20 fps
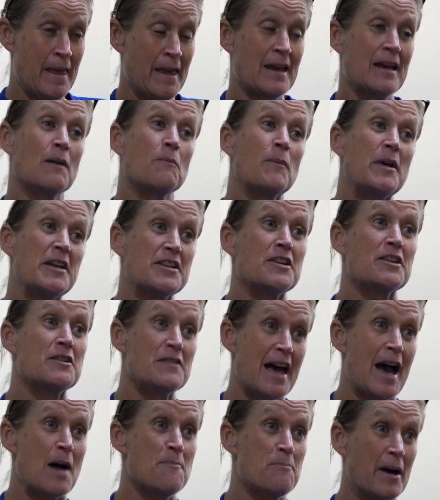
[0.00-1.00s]
And we do
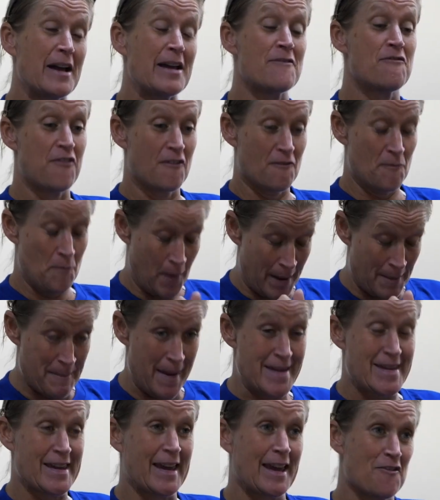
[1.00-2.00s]
that by
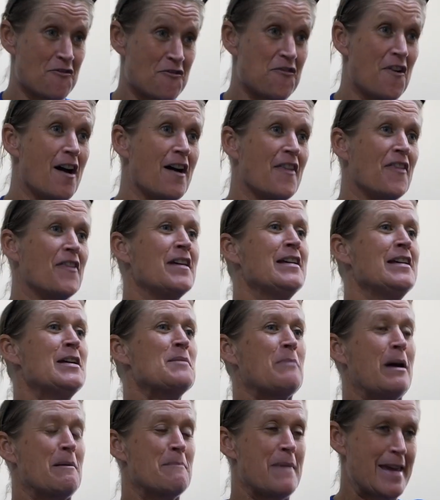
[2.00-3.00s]
making it fun,
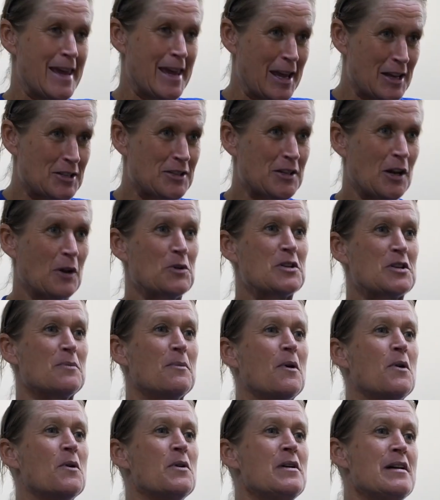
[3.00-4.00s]
by making it
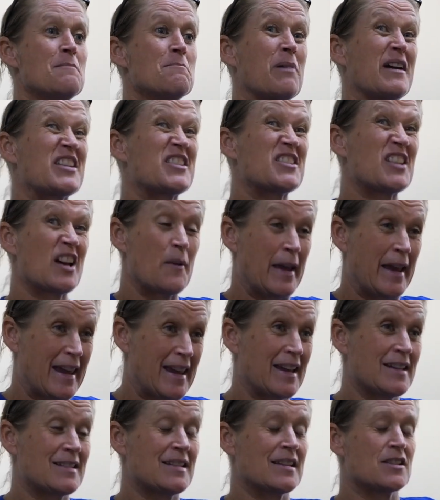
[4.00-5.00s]
sociable, by showing
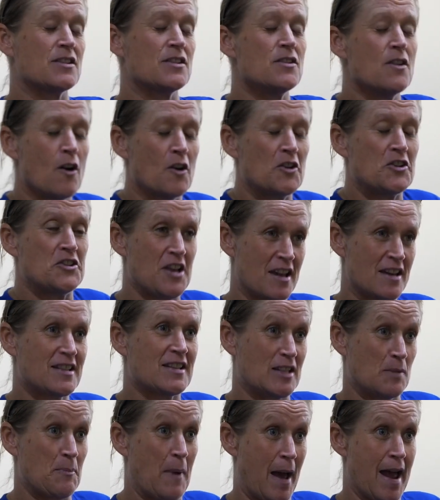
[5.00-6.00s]
kids it's not just
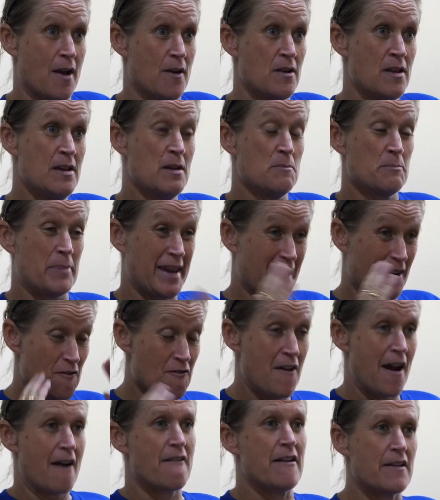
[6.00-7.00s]
about being
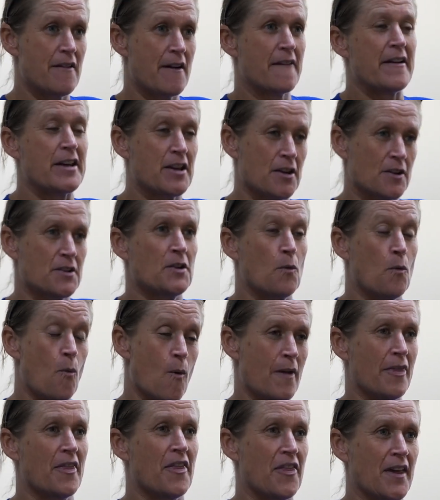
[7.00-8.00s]
very, very good at
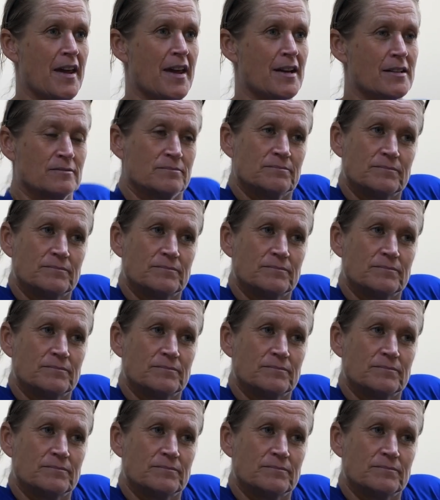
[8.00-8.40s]
one thing.